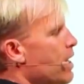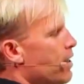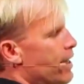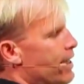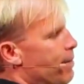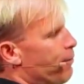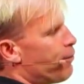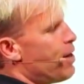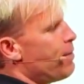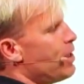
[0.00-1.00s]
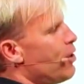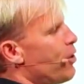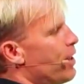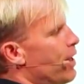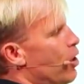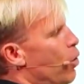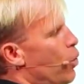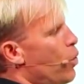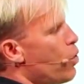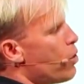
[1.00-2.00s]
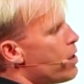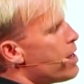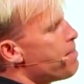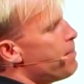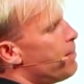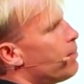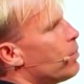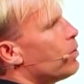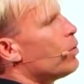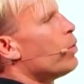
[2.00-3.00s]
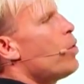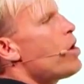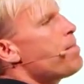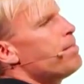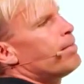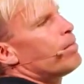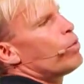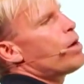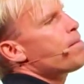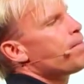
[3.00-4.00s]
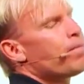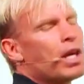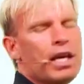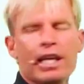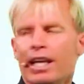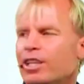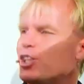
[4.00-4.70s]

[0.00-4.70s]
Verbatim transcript: They come from the earth and they go whoop, whoop, whoop, and they